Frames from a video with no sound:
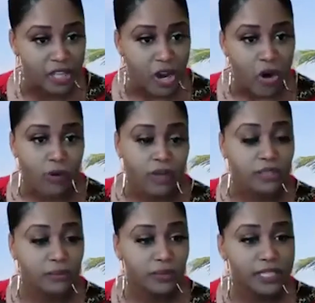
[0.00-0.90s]
What are some
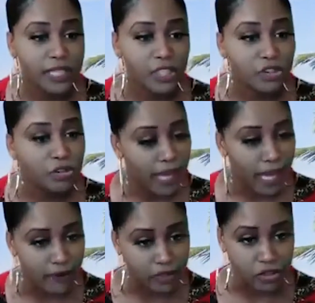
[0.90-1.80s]
things that you may have
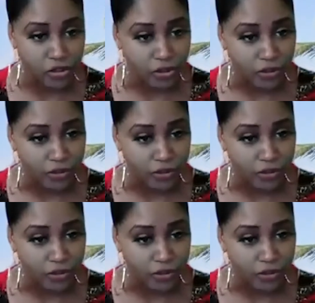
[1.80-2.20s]
endured?